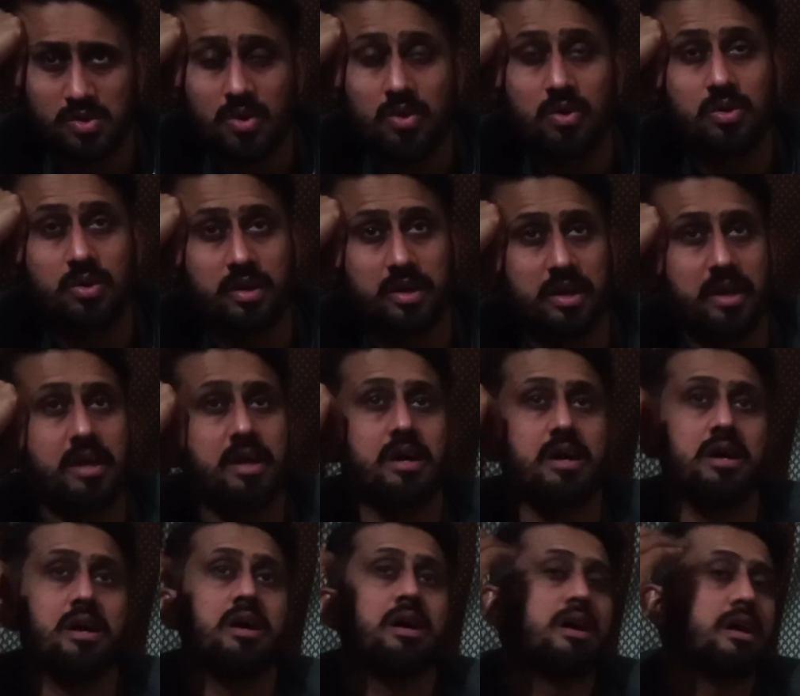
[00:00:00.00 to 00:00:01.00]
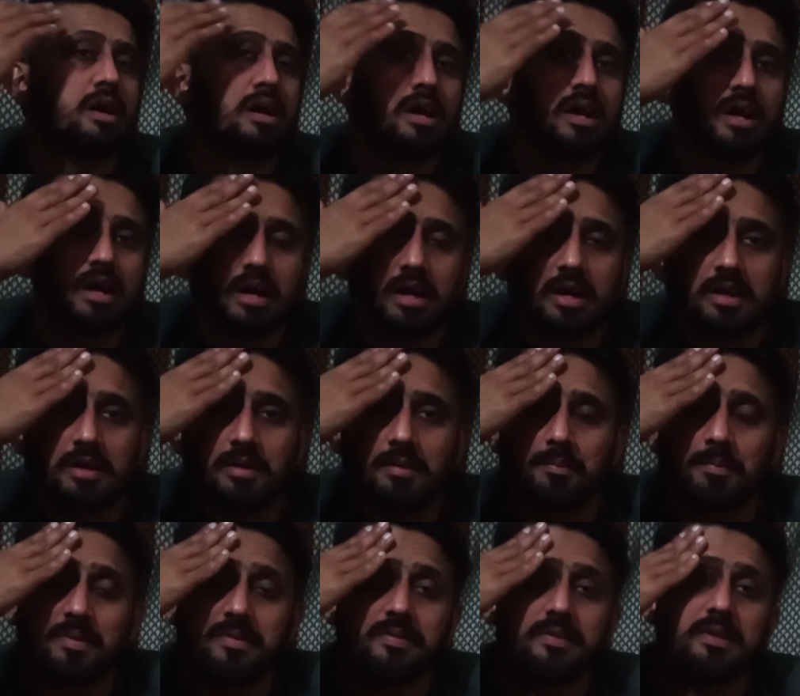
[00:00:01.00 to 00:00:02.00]
Okay, huh.
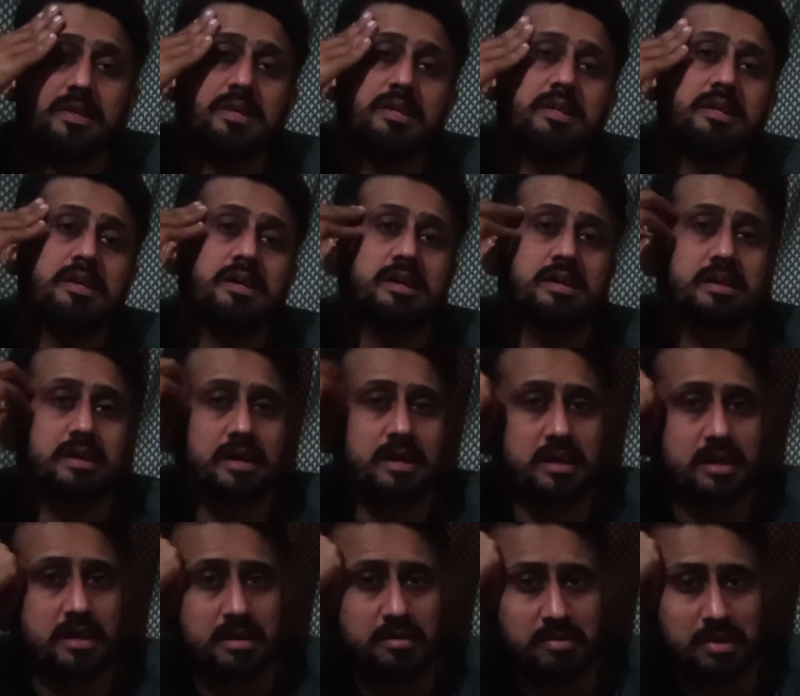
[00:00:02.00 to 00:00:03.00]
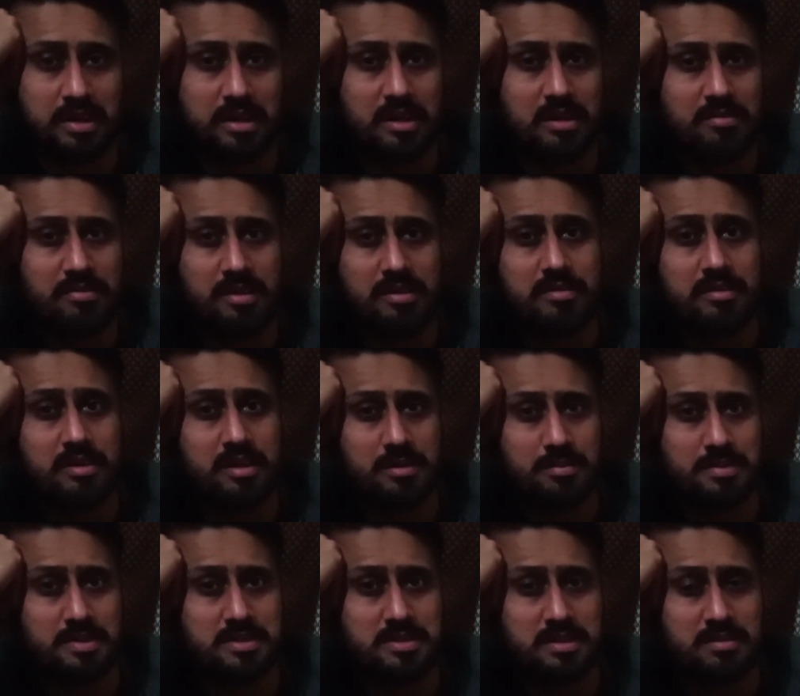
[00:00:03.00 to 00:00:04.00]
Viral infection,
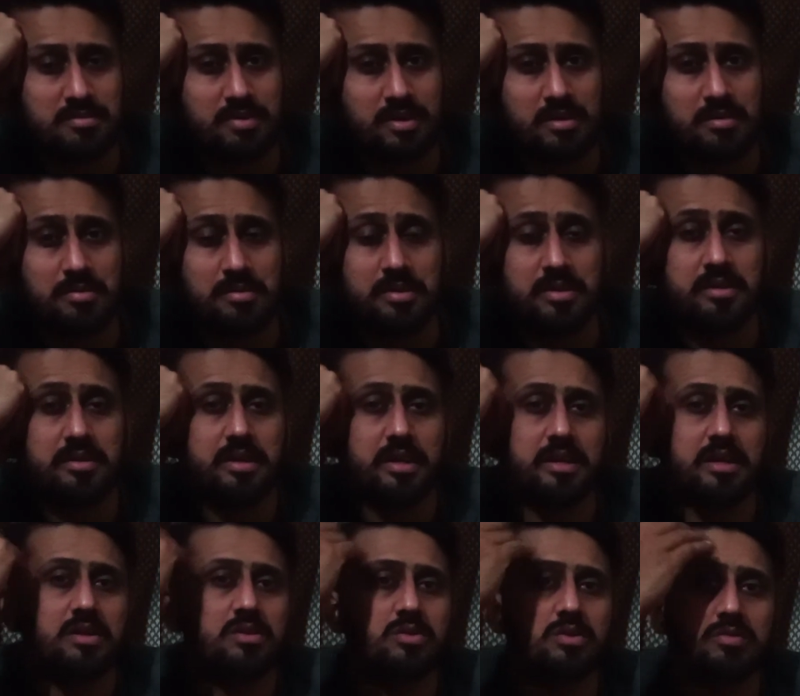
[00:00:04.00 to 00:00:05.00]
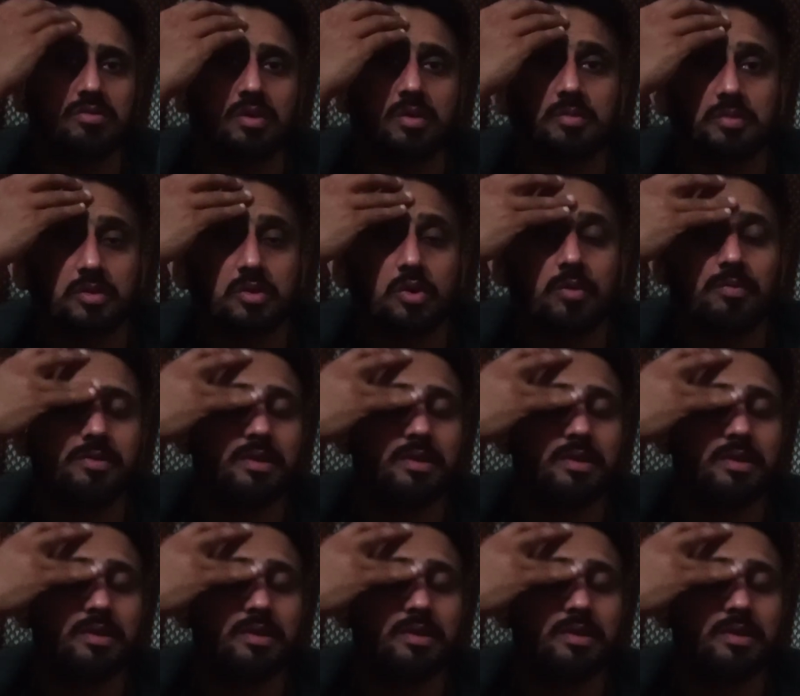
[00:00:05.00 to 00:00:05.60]
herpes infection can also involve the